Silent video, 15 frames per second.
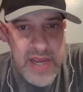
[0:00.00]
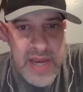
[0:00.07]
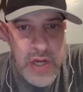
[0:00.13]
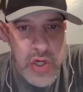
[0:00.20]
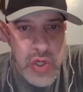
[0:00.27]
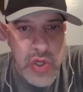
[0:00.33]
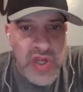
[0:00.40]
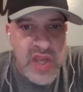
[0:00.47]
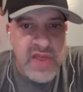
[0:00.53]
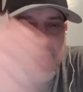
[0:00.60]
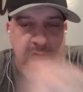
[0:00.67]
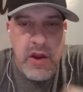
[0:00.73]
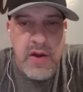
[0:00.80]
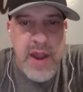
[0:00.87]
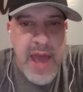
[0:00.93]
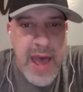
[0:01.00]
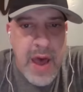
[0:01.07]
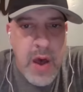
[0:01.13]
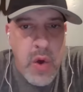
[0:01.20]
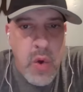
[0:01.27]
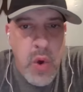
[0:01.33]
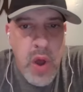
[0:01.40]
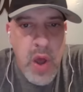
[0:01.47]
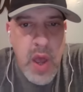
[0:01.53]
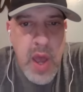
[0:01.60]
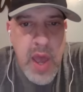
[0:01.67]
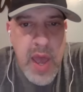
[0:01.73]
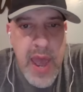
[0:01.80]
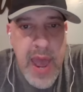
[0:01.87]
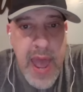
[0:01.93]
Angels and they are now
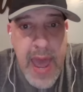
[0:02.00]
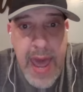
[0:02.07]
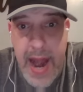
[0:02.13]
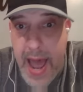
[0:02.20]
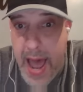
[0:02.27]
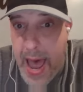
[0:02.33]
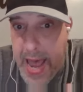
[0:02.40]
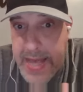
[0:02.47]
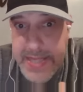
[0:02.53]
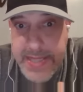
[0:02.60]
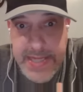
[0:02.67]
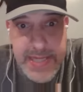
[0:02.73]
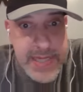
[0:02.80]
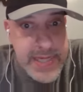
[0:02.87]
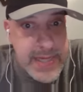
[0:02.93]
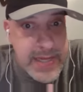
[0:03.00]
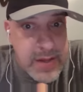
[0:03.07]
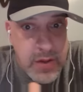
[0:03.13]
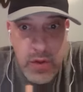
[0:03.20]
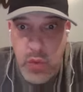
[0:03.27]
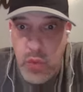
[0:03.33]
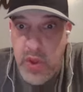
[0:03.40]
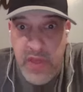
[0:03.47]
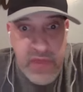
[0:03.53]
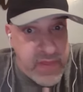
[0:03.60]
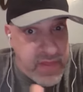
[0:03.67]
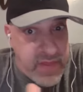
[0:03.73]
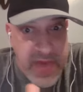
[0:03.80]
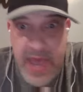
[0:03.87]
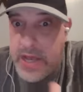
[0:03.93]
at odds with
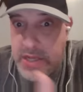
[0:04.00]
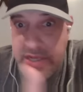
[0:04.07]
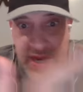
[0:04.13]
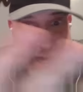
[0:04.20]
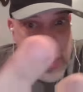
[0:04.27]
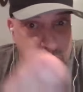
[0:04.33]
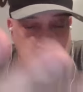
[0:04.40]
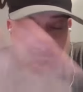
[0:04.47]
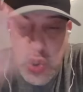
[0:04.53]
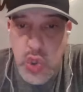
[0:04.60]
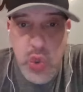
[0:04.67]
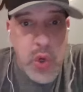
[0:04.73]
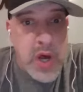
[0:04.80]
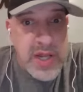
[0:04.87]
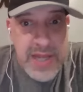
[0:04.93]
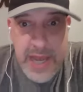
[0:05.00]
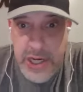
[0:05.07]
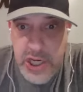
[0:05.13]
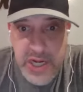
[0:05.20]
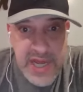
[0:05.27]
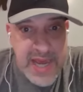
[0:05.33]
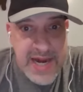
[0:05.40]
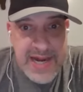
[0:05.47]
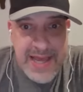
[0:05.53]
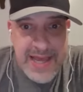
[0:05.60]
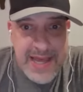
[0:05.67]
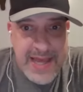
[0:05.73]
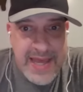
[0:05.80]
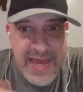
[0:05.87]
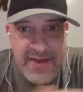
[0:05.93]
the Hells Angels, who allegedly had
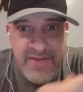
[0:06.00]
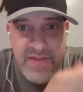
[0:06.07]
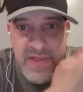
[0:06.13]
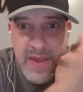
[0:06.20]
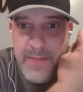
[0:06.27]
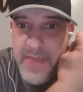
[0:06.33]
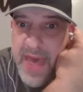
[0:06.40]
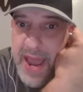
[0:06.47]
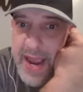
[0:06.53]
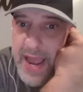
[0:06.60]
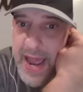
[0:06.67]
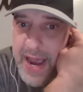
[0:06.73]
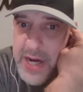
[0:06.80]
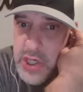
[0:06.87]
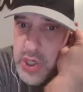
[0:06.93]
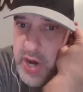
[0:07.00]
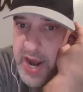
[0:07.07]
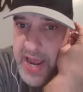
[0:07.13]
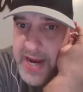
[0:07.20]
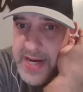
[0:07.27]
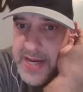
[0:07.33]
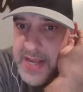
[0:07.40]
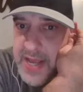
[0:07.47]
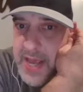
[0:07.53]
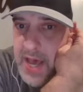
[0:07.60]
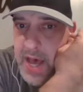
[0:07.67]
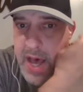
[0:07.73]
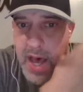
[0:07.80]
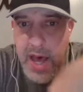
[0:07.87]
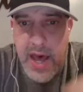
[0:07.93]
given them that contract
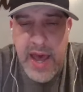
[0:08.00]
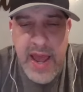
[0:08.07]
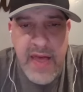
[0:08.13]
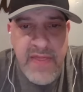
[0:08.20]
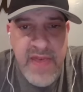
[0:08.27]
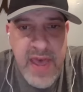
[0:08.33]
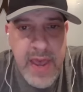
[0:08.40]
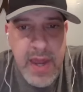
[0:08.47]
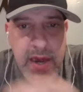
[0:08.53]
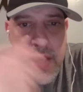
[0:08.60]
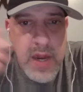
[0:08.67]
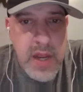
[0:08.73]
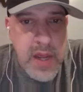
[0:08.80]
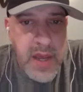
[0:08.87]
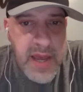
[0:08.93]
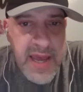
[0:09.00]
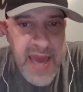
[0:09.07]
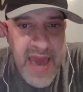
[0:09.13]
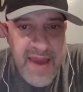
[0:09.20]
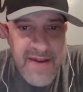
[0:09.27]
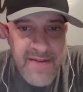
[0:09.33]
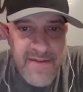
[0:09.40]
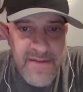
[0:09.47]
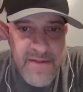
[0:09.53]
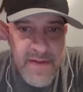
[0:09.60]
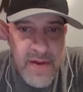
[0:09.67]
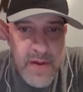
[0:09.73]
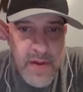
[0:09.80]
uh, and then gave